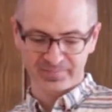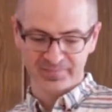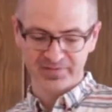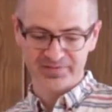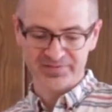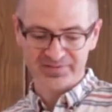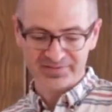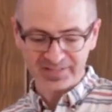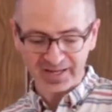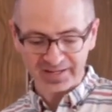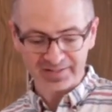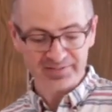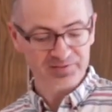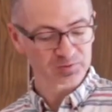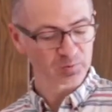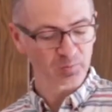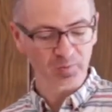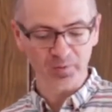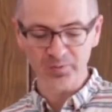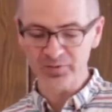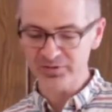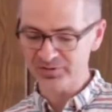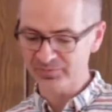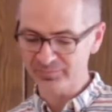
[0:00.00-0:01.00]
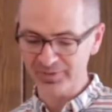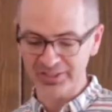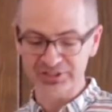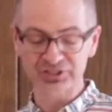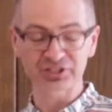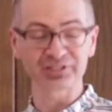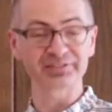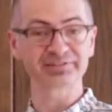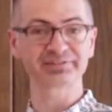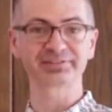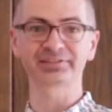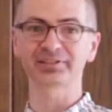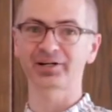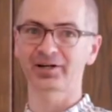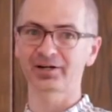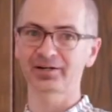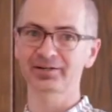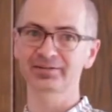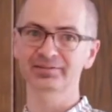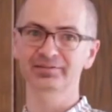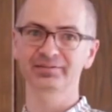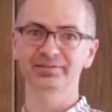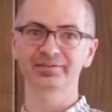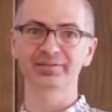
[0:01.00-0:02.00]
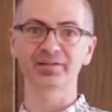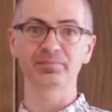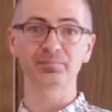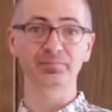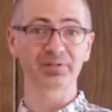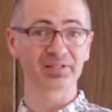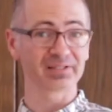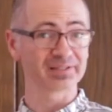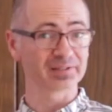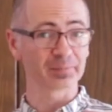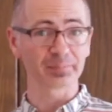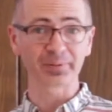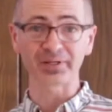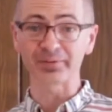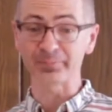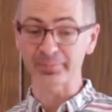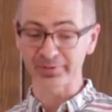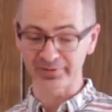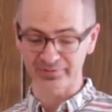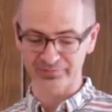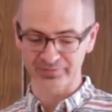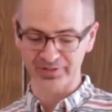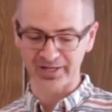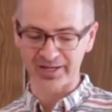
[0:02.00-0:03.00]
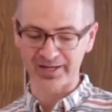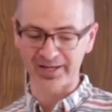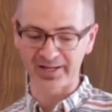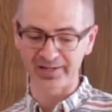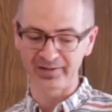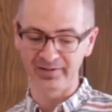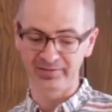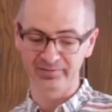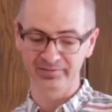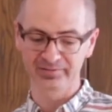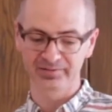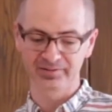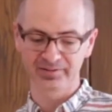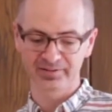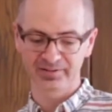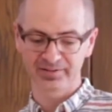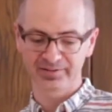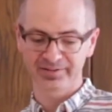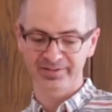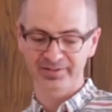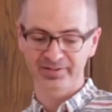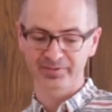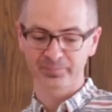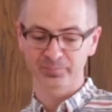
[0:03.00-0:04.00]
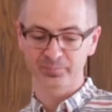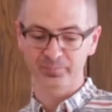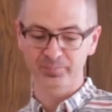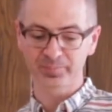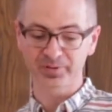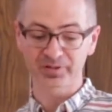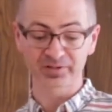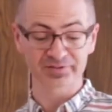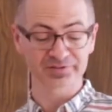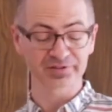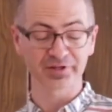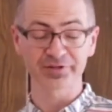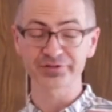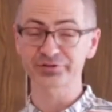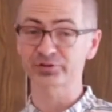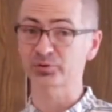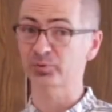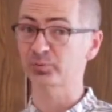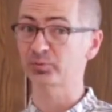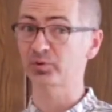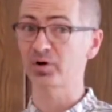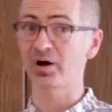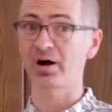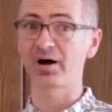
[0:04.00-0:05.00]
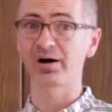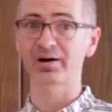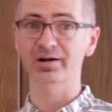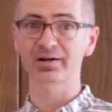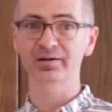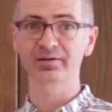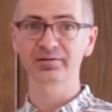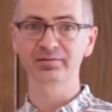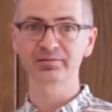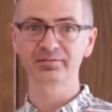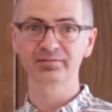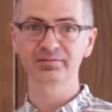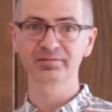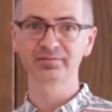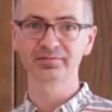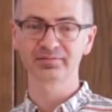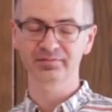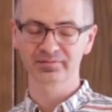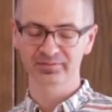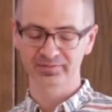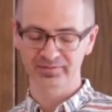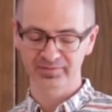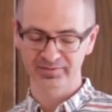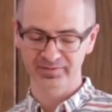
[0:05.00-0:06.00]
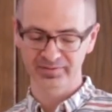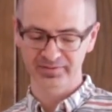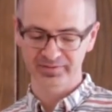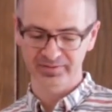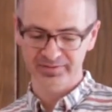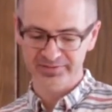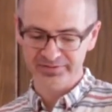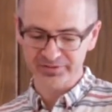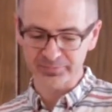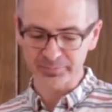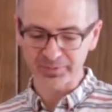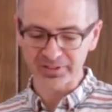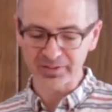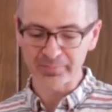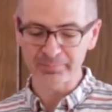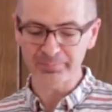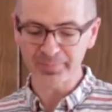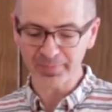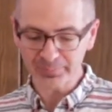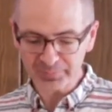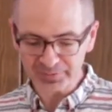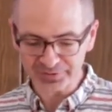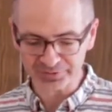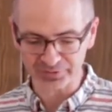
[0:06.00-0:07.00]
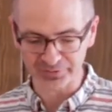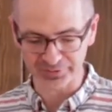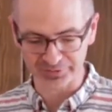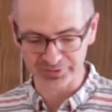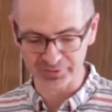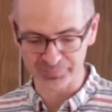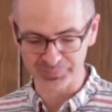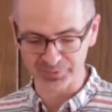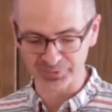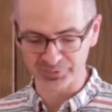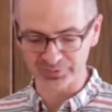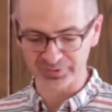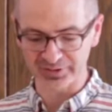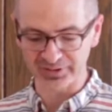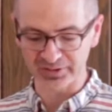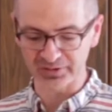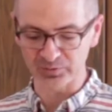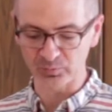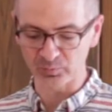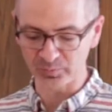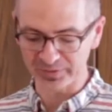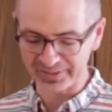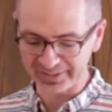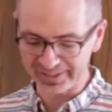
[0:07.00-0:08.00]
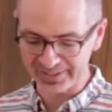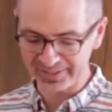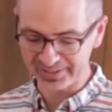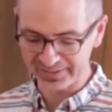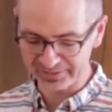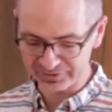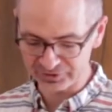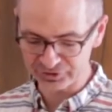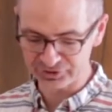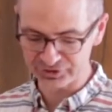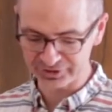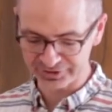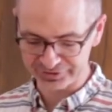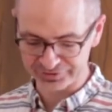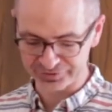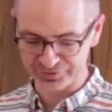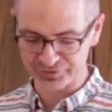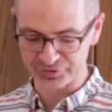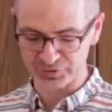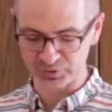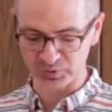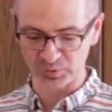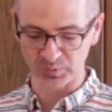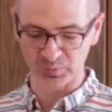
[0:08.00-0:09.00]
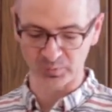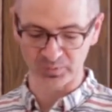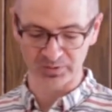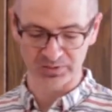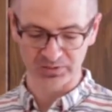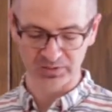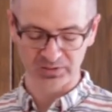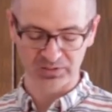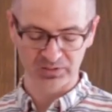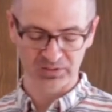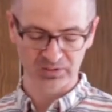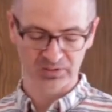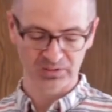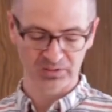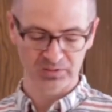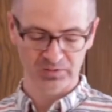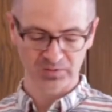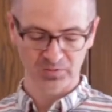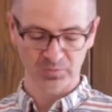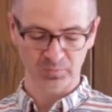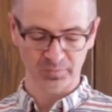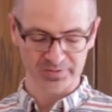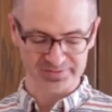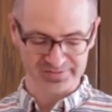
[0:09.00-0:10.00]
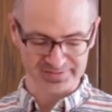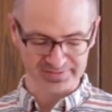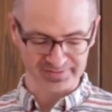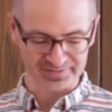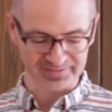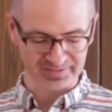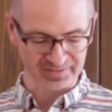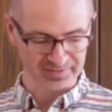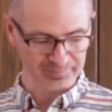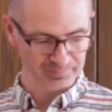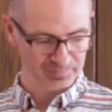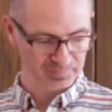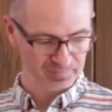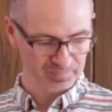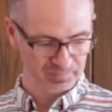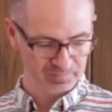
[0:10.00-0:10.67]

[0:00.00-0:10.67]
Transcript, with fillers: The status quo is much easier than being the people of God, but is also wrong. To be a biblical community, we can't just do what's easy.